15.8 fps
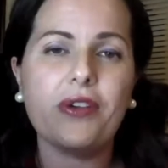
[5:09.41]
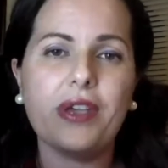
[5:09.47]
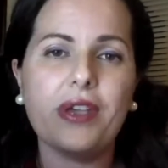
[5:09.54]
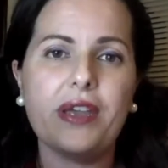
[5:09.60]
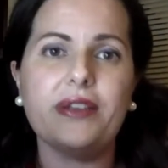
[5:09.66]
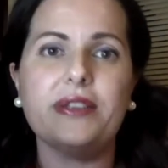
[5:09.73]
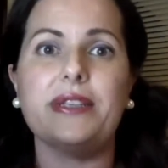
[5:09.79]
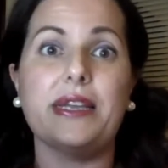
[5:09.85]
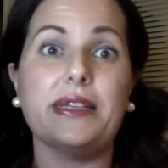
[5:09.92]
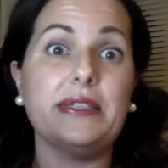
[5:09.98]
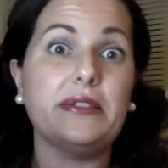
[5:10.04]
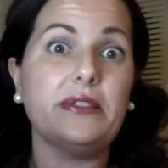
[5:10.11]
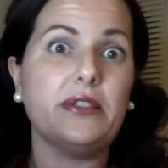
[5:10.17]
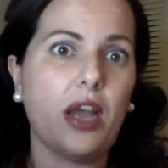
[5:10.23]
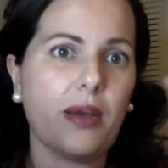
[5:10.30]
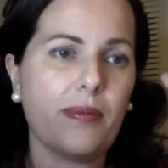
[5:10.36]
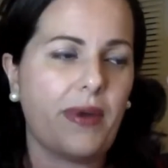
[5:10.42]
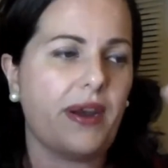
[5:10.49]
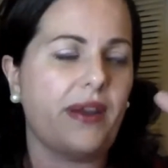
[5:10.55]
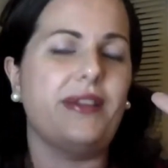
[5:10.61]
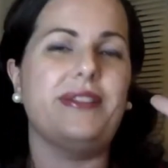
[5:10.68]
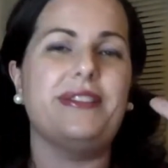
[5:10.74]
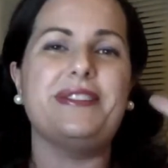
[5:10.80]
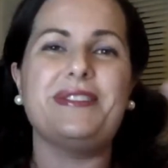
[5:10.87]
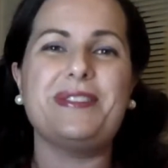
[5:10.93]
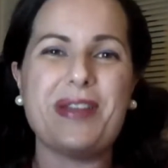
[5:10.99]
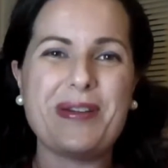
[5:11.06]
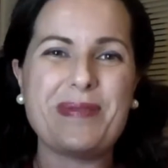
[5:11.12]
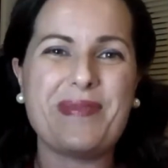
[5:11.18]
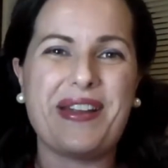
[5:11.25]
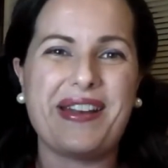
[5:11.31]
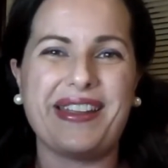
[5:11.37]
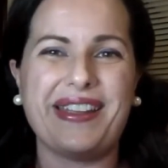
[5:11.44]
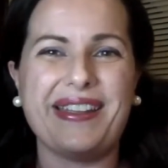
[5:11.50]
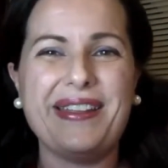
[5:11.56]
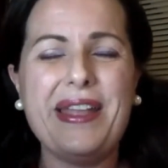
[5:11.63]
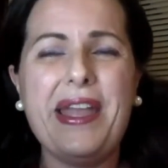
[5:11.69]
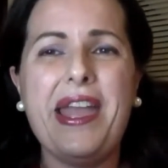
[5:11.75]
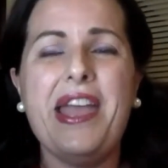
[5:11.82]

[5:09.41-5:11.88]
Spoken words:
hear is like the stock market, the stock market.